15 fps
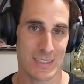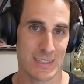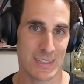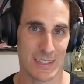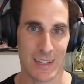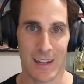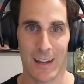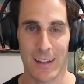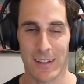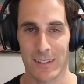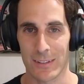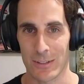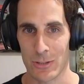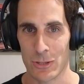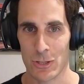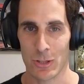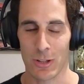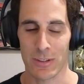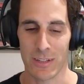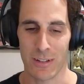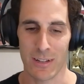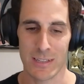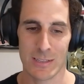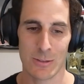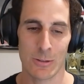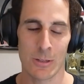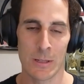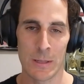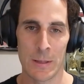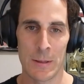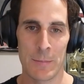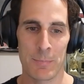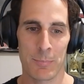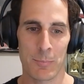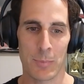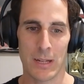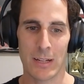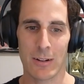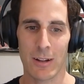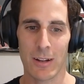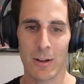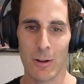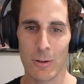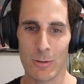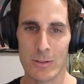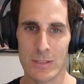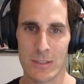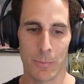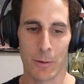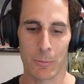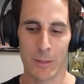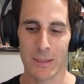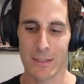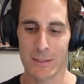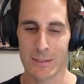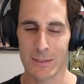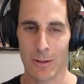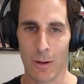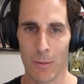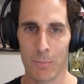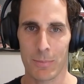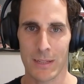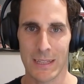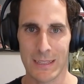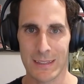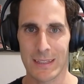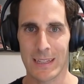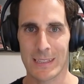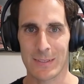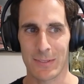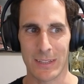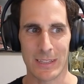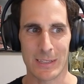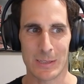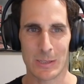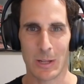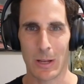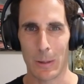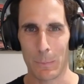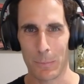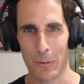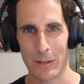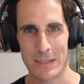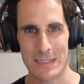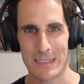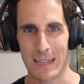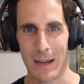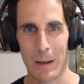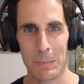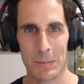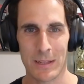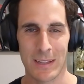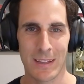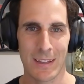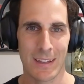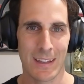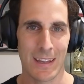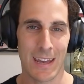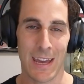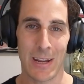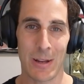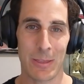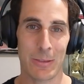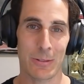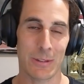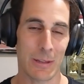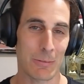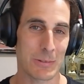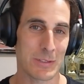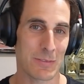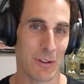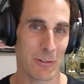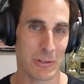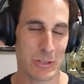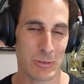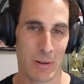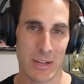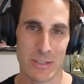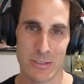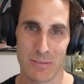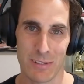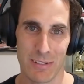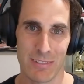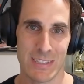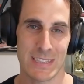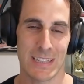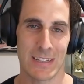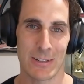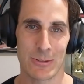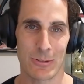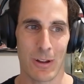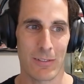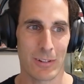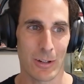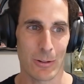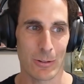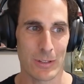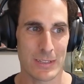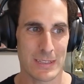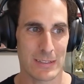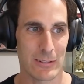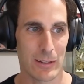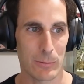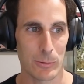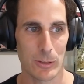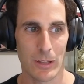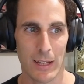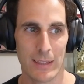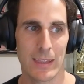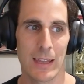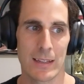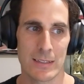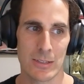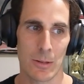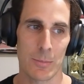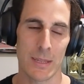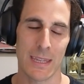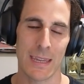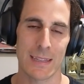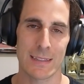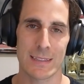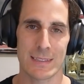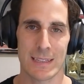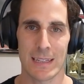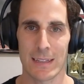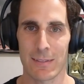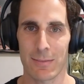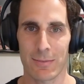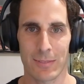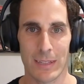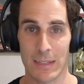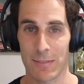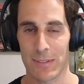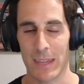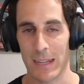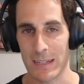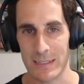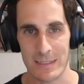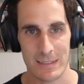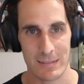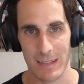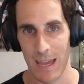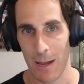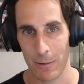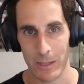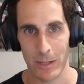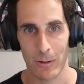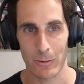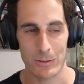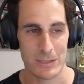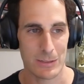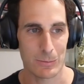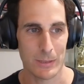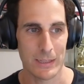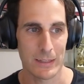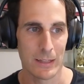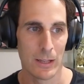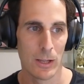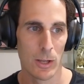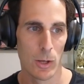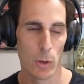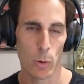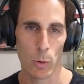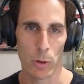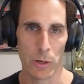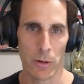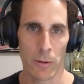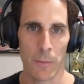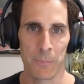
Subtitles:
the cut and the shot that I saw, but he kind of holds it with the top index fingers kind of pointing up. And I thought that was very strange. I've never seen a driver hold the steering wheel like that. So I'd be keen to see if that is how he holds the wheel or not.